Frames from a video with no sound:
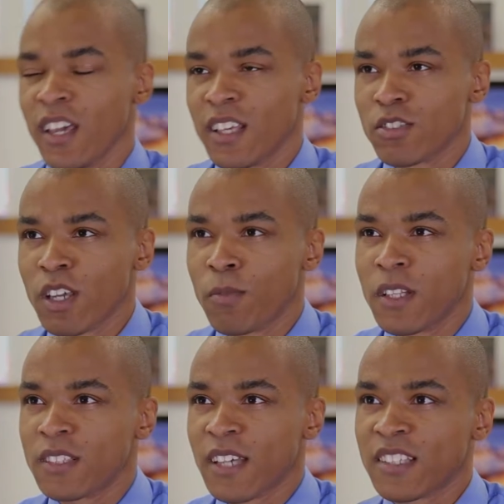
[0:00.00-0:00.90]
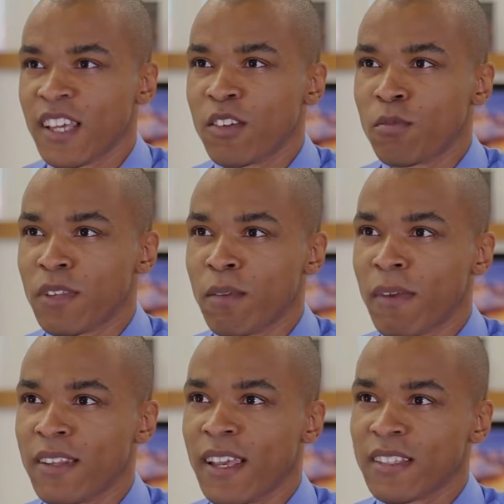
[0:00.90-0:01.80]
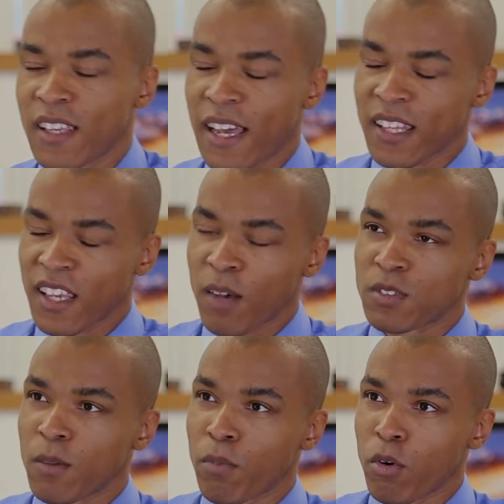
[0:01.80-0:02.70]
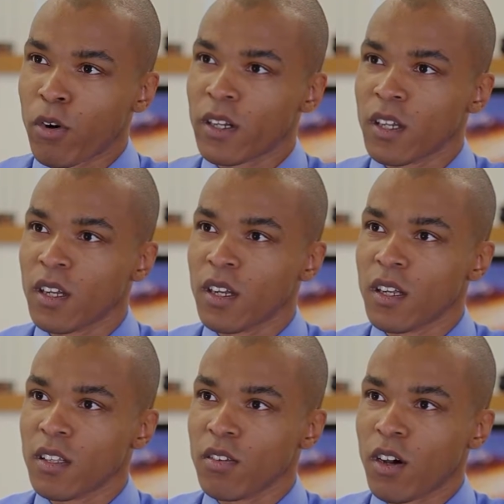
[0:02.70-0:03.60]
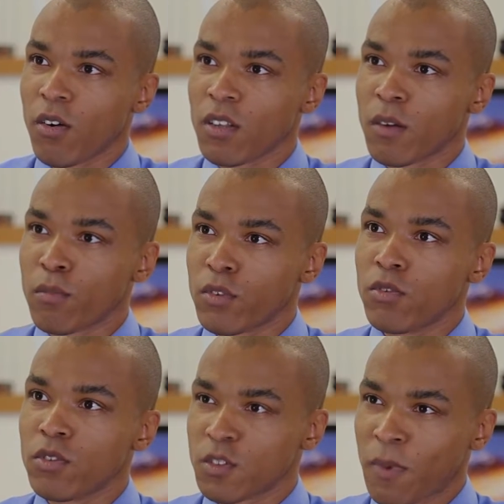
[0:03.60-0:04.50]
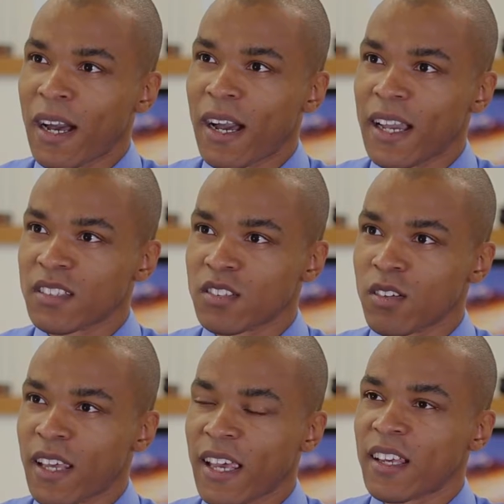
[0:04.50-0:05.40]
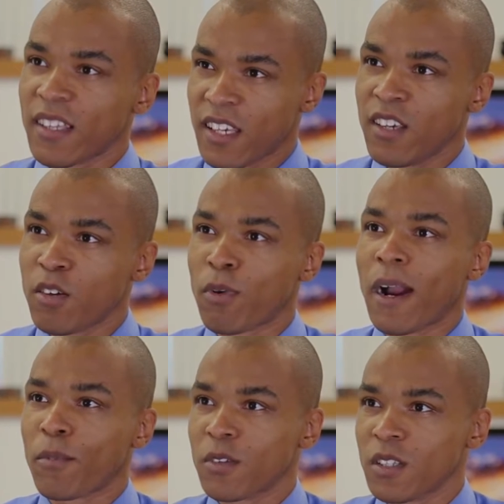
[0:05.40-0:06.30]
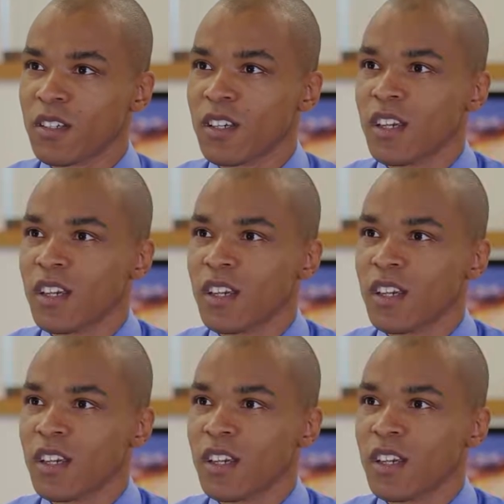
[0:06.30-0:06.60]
And so they put a titanium plate in my neck to kind of help support, the bruised spine so that it can heal properly.